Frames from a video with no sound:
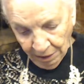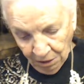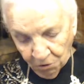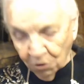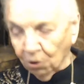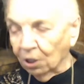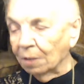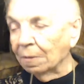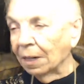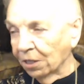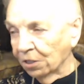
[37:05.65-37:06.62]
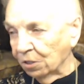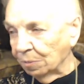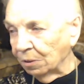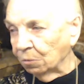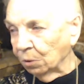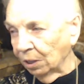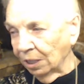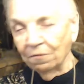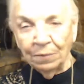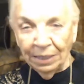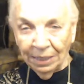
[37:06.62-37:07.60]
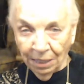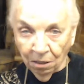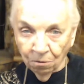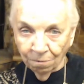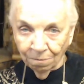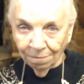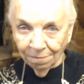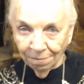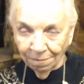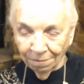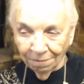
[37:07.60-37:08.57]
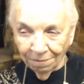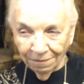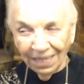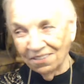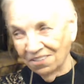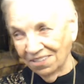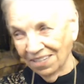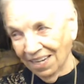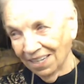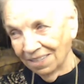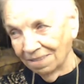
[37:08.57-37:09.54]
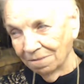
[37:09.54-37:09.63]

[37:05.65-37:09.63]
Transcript: Surely my husband will love me now. That's sad.